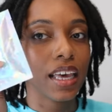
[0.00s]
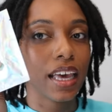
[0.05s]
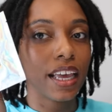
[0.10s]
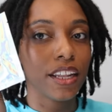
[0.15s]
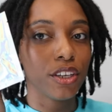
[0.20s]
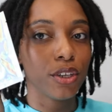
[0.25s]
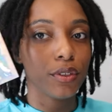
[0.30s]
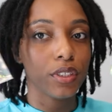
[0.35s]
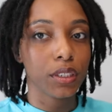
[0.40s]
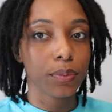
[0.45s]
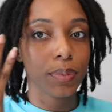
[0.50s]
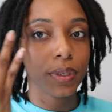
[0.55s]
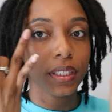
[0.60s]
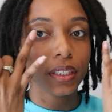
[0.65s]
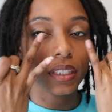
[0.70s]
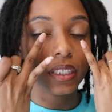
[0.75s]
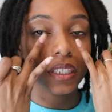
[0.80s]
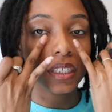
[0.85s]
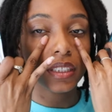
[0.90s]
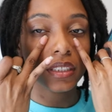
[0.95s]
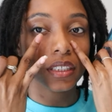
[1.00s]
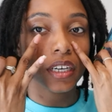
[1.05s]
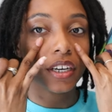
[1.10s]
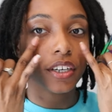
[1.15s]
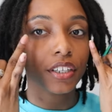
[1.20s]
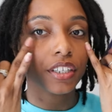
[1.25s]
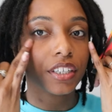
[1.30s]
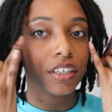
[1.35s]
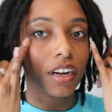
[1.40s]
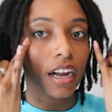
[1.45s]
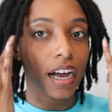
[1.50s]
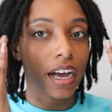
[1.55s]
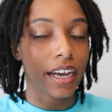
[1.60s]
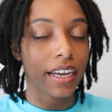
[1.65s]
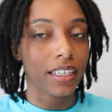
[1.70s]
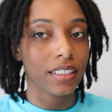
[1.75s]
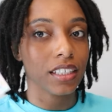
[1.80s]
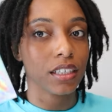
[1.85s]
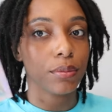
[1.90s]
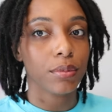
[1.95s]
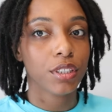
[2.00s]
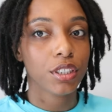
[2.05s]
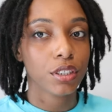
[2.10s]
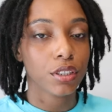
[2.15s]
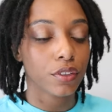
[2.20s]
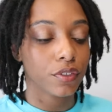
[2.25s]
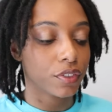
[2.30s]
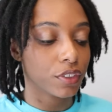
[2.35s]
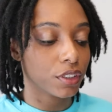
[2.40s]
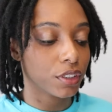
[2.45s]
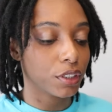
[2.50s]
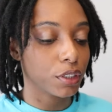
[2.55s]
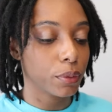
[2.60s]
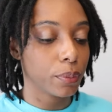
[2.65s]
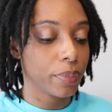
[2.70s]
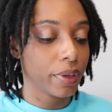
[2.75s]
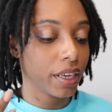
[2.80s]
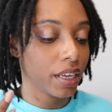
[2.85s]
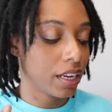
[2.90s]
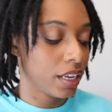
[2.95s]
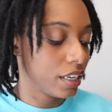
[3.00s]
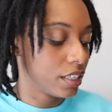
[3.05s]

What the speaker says: And you just put these under your eyes, let them chill for a little bit.